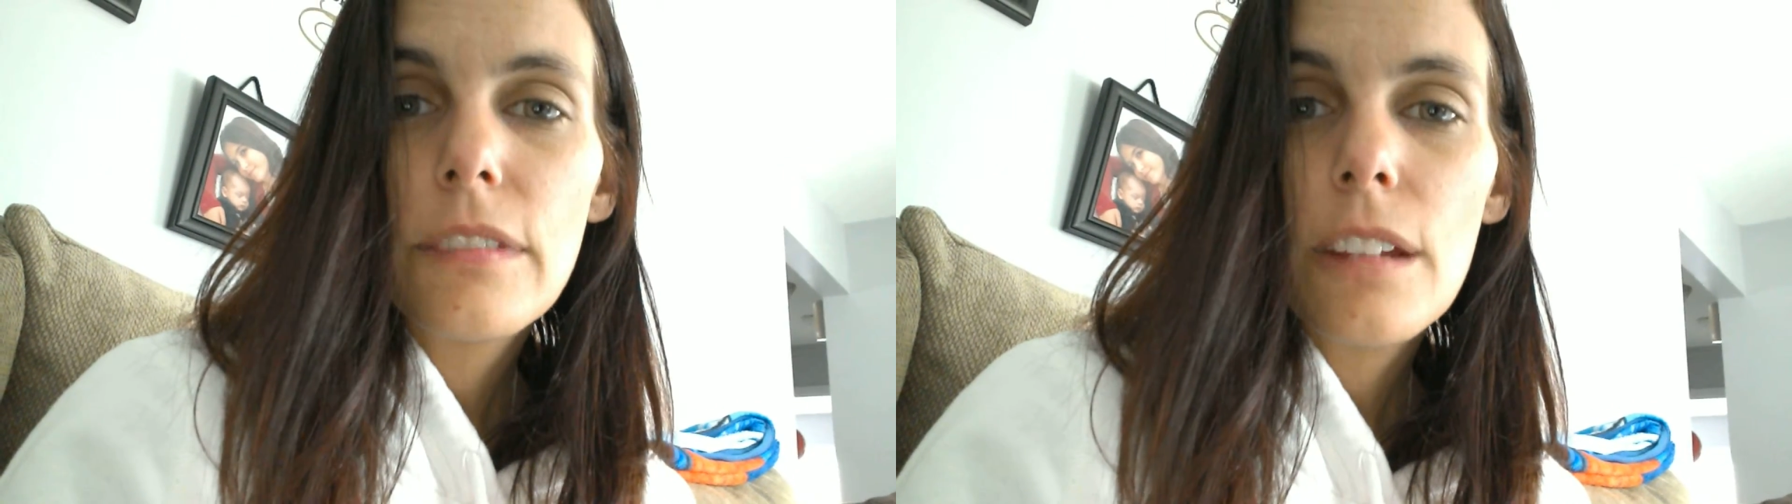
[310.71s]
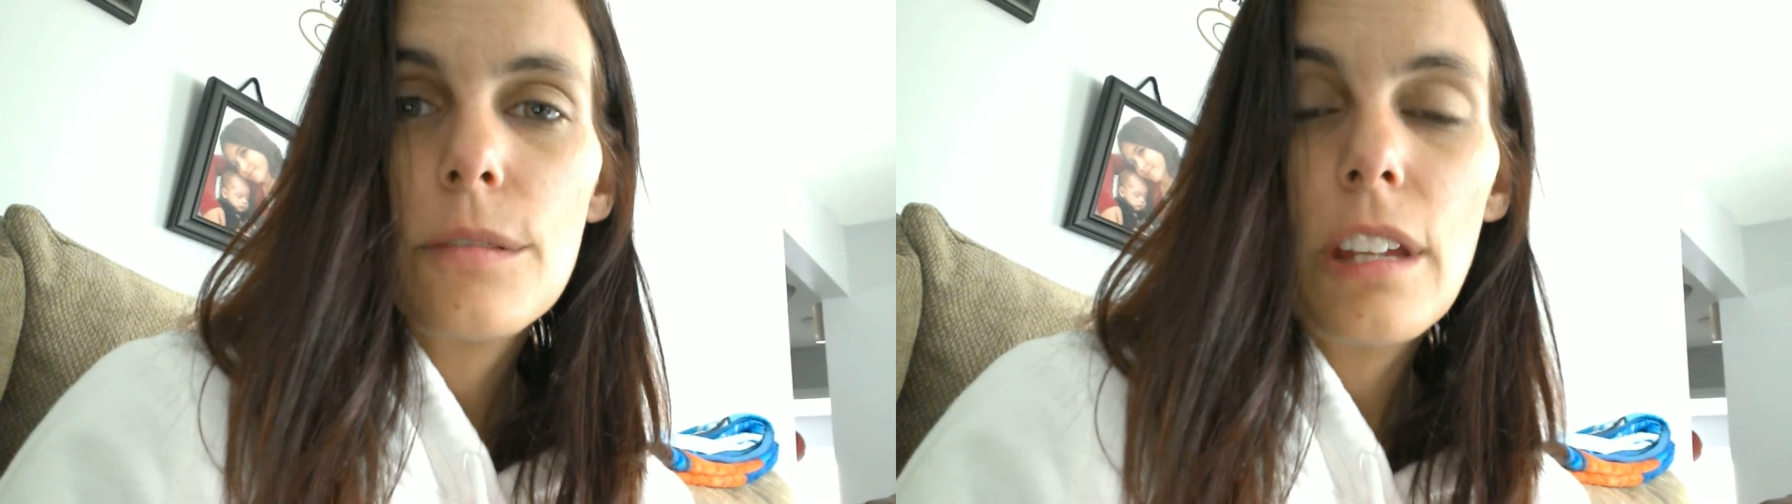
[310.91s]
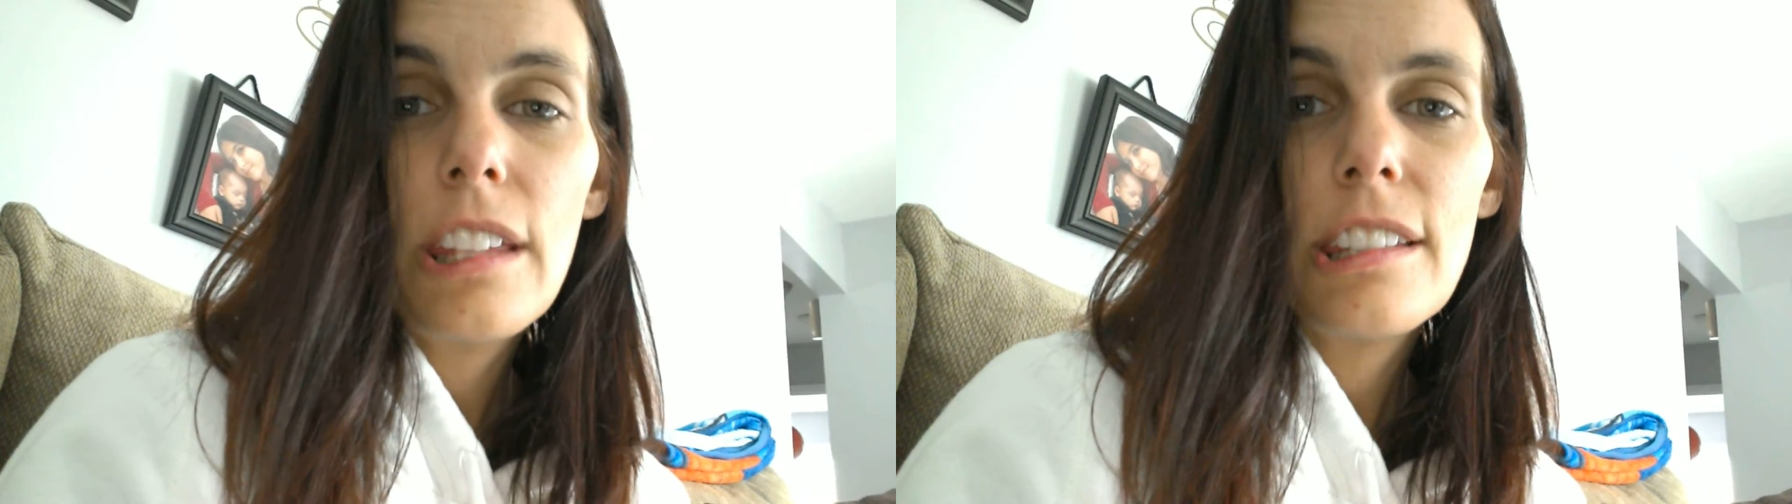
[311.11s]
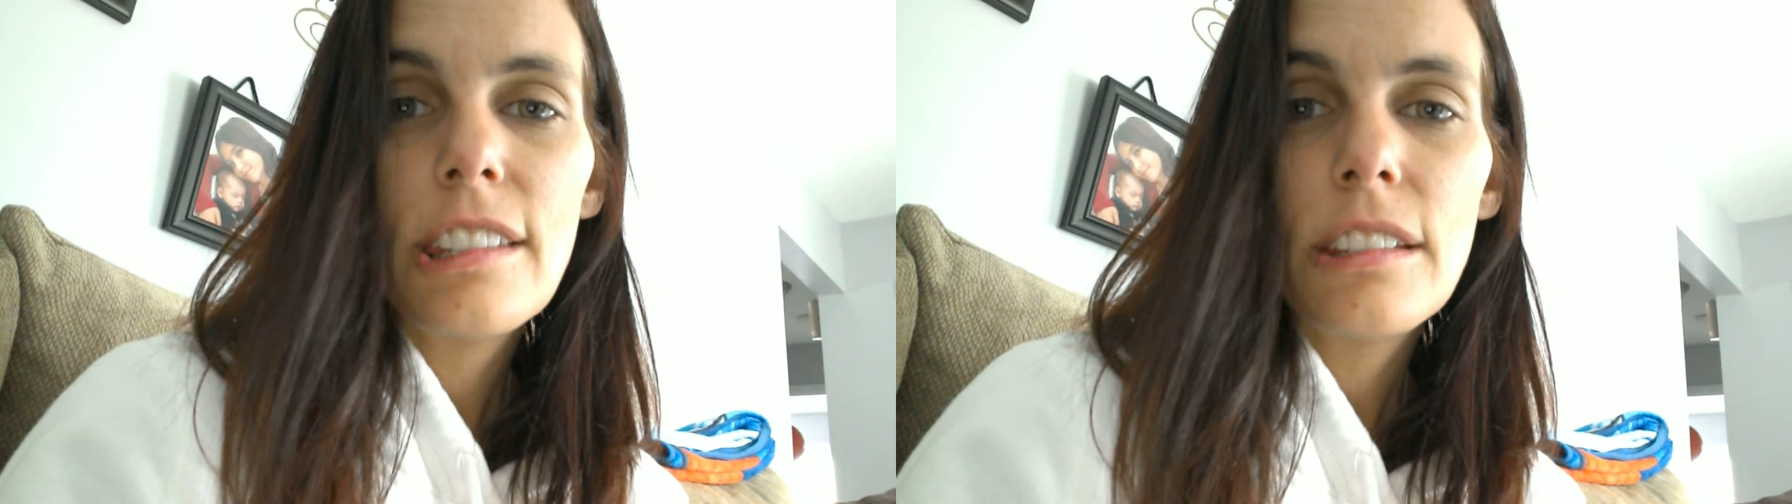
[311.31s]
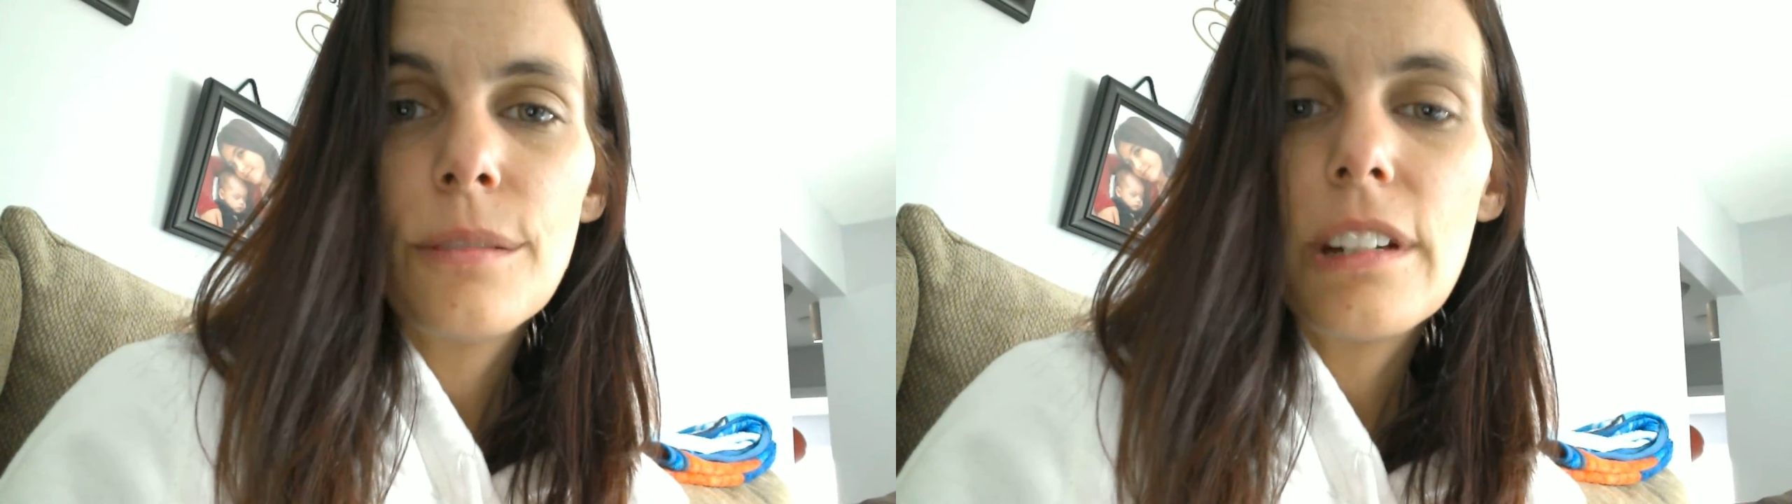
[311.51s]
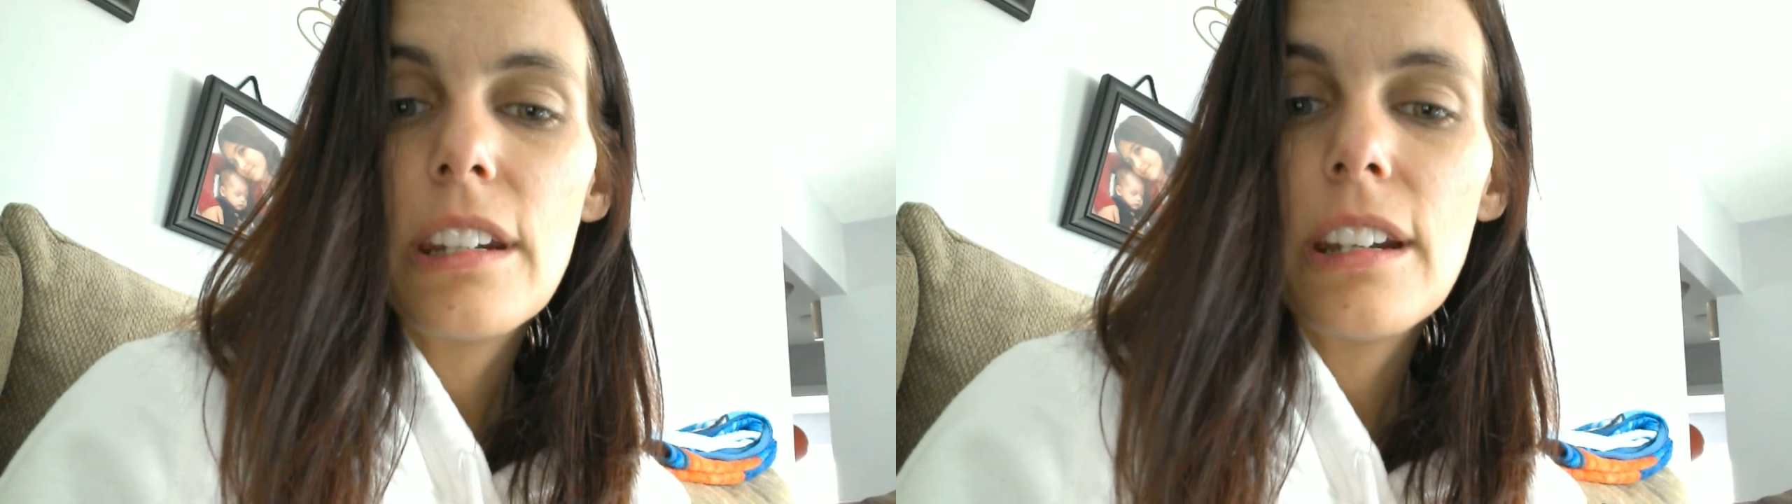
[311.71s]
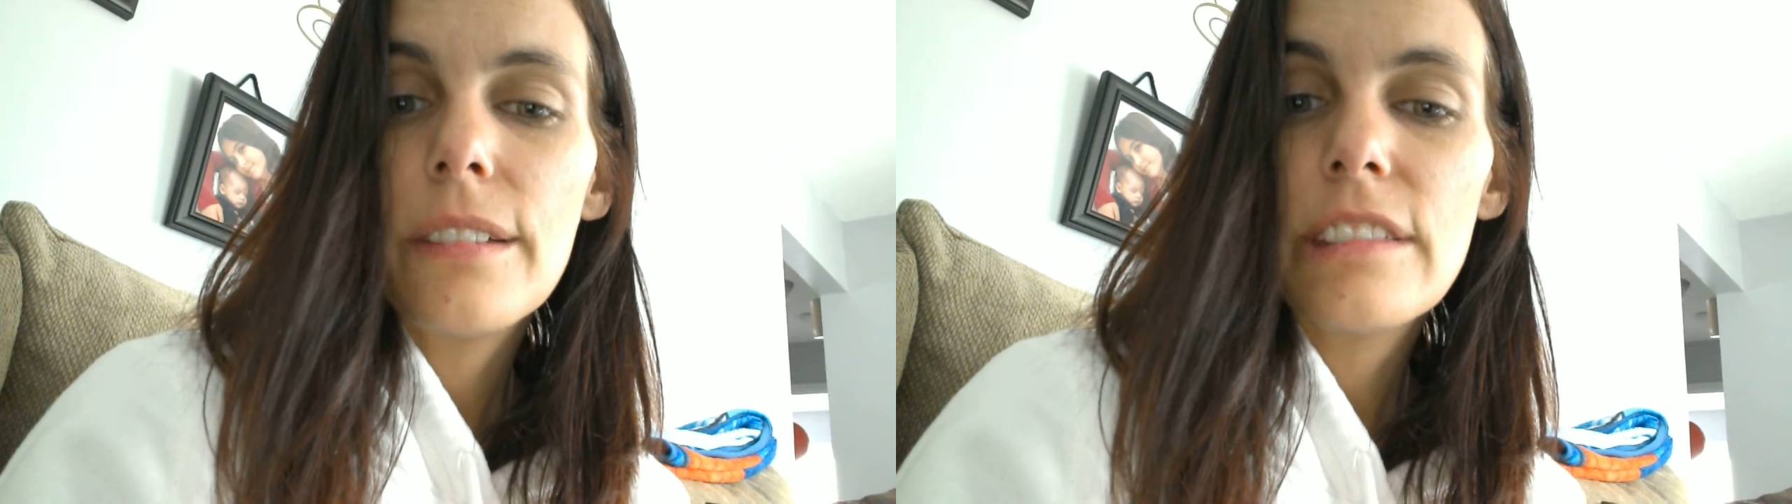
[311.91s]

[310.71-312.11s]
really, six of one, half